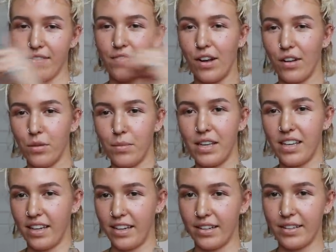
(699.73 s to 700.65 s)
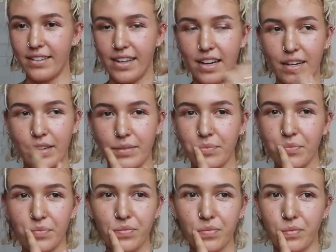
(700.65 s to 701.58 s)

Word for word: and follow me here. Um,